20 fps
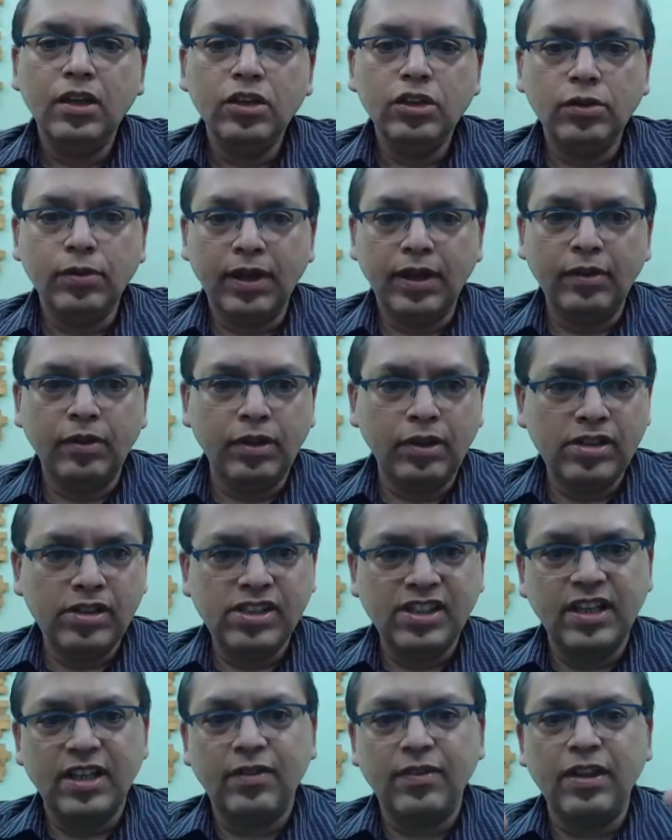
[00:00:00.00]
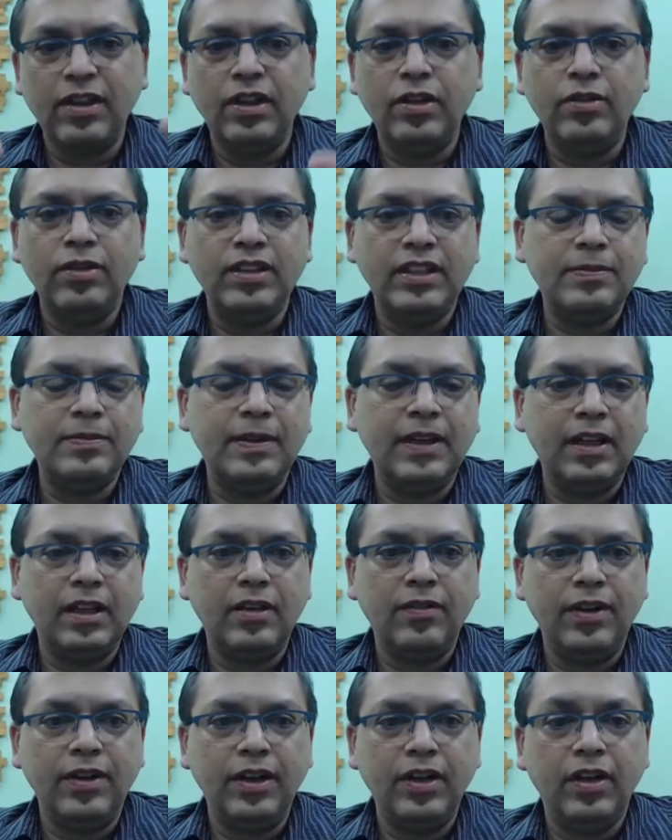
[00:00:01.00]
so what i wanted to share with you in this
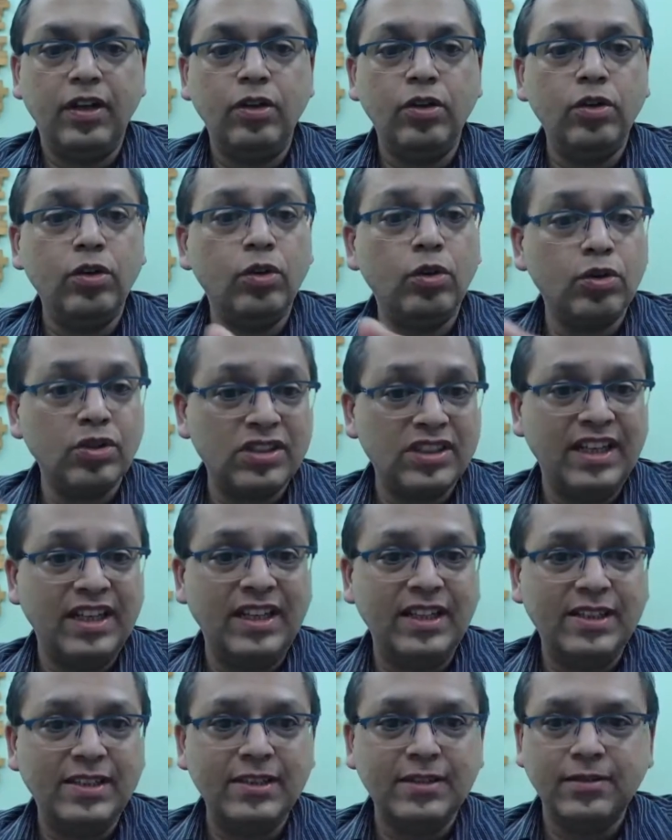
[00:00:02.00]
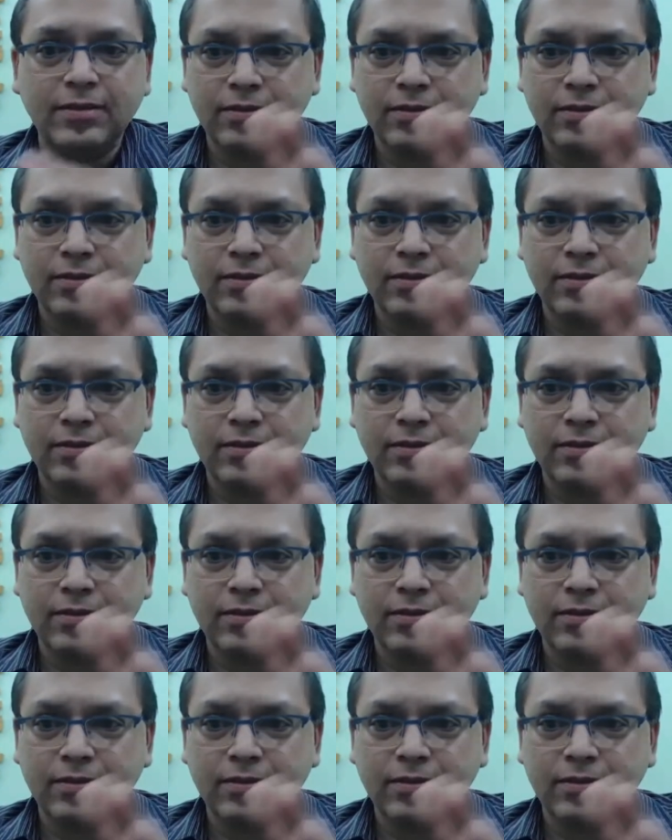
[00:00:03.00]
particular video how to grow sales